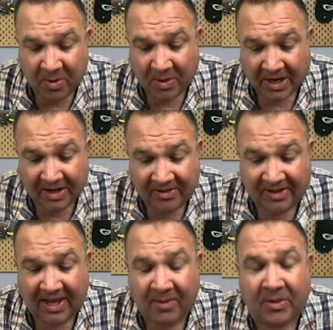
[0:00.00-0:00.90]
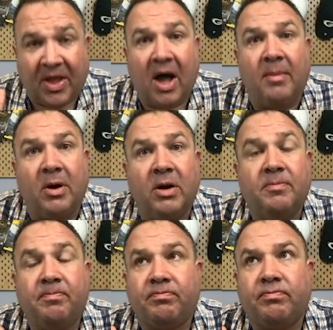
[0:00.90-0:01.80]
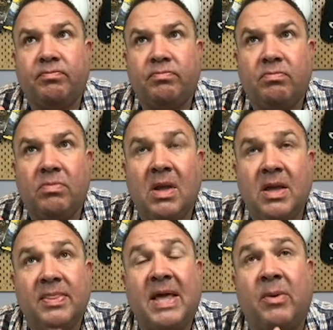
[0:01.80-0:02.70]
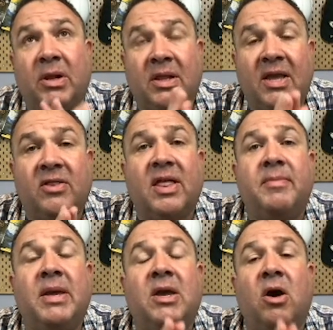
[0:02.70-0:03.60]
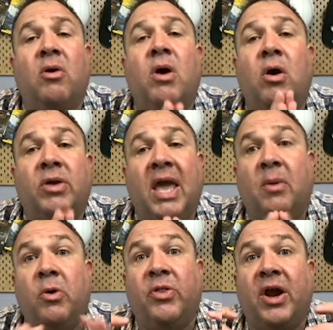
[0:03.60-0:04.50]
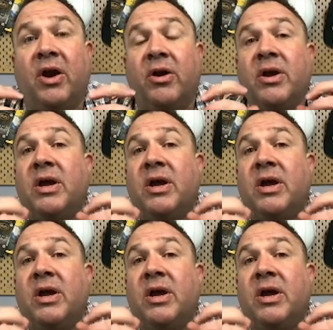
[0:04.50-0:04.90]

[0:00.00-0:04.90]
were going to see with the Hummer that would at least let me go, okay, well, they're